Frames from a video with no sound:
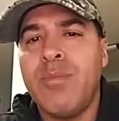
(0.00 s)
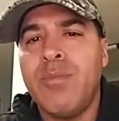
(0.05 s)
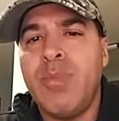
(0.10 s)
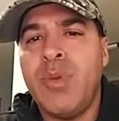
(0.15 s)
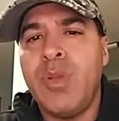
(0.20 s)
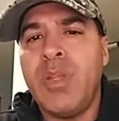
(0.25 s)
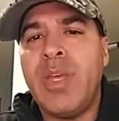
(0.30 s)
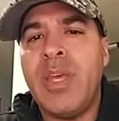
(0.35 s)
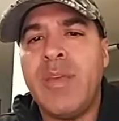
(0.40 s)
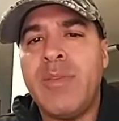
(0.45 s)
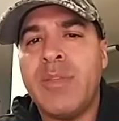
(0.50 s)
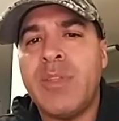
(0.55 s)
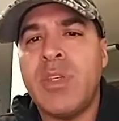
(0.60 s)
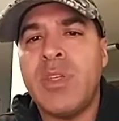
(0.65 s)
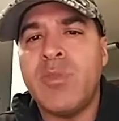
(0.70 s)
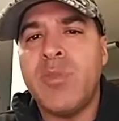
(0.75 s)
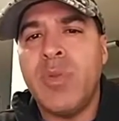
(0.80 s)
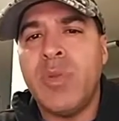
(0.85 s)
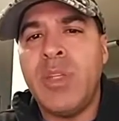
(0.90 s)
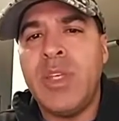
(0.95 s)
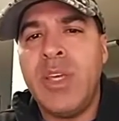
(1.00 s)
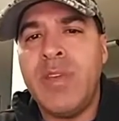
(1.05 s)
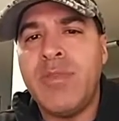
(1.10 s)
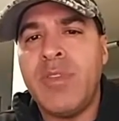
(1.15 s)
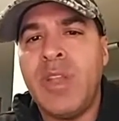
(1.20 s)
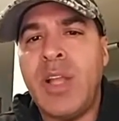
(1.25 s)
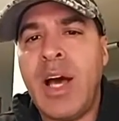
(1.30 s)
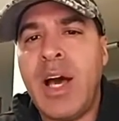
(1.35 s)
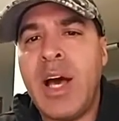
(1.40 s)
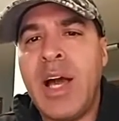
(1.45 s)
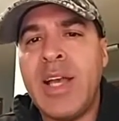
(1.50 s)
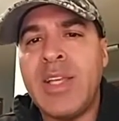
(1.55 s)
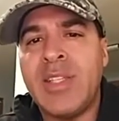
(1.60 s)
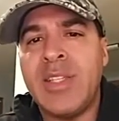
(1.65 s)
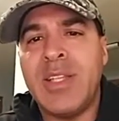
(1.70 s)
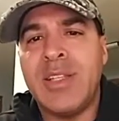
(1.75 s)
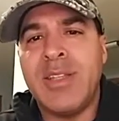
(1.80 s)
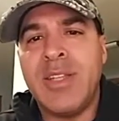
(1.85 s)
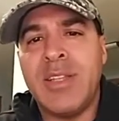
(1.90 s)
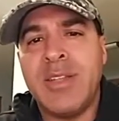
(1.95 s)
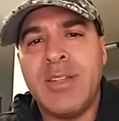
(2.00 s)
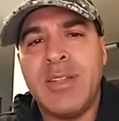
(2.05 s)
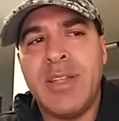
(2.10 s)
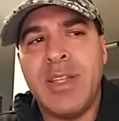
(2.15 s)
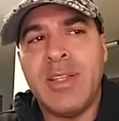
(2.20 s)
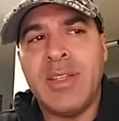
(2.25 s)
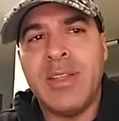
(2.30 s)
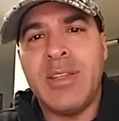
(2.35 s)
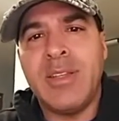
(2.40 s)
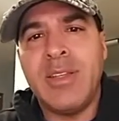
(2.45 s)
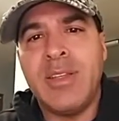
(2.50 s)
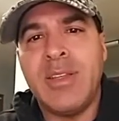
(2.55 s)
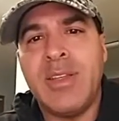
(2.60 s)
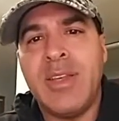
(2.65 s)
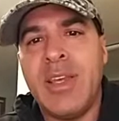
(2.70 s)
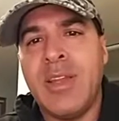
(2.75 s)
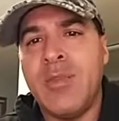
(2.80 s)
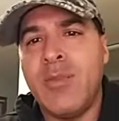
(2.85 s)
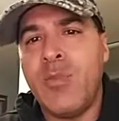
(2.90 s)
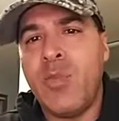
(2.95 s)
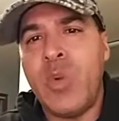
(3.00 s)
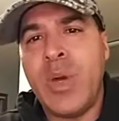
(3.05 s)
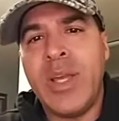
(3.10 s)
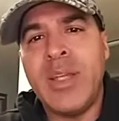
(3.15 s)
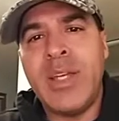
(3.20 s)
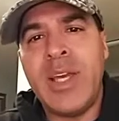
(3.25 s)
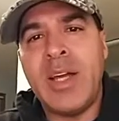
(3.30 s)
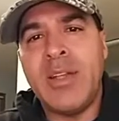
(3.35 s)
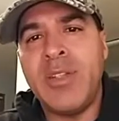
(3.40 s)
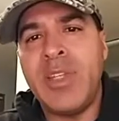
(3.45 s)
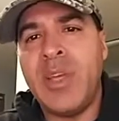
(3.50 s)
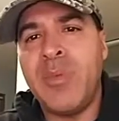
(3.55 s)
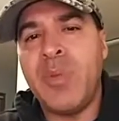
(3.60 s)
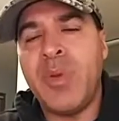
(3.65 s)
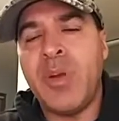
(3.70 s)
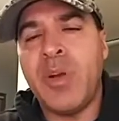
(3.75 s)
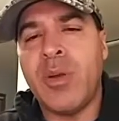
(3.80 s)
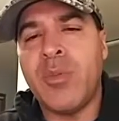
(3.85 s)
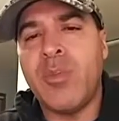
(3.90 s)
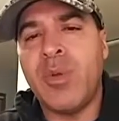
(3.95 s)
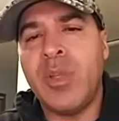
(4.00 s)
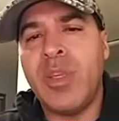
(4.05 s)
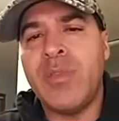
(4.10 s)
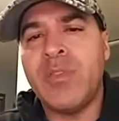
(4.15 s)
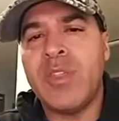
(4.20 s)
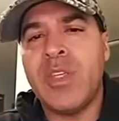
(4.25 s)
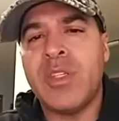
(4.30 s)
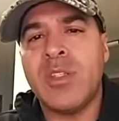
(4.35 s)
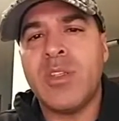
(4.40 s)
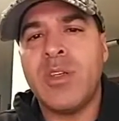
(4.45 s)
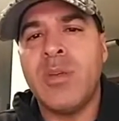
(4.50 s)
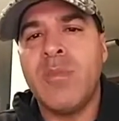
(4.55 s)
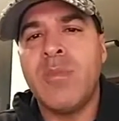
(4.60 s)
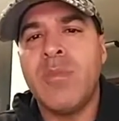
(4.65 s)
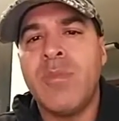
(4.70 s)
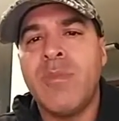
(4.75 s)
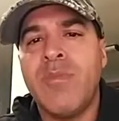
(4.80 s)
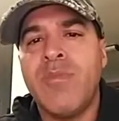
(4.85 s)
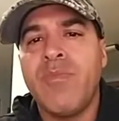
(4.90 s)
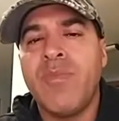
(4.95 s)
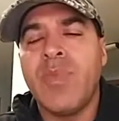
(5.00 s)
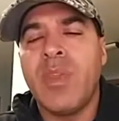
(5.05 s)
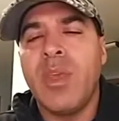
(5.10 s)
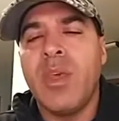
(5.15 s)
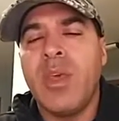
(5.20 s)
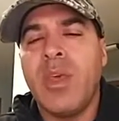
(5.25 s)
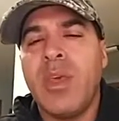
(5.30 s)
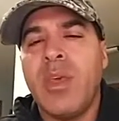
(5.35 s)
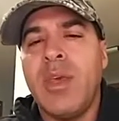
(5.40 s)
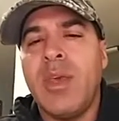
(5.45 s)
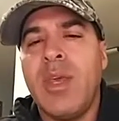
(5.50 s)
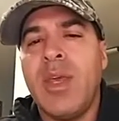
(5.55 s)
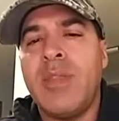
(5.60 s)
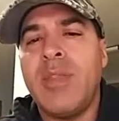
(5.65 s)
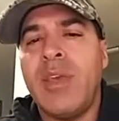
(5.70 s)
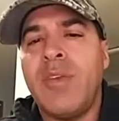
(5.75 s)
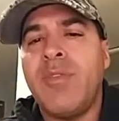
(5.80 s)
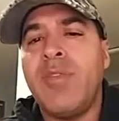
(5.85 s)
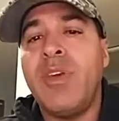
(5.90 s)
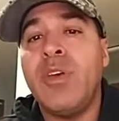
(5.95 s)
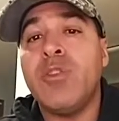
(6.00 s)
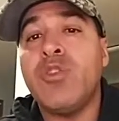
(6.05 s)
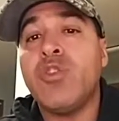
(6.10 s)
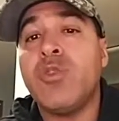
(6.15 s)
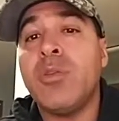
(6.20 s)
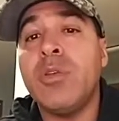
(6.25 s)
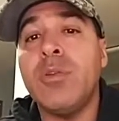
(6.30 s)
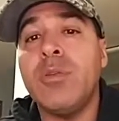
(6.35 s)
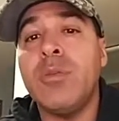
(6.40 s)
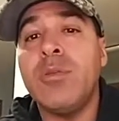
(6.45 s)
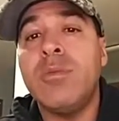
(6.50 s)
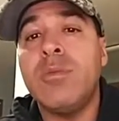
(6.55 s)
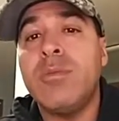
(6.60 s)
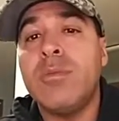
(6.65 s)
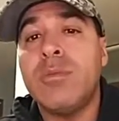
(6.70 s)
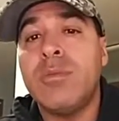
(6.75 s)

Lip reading: beliefs, these believed lies that get way down deep in our belief system, and they feel true,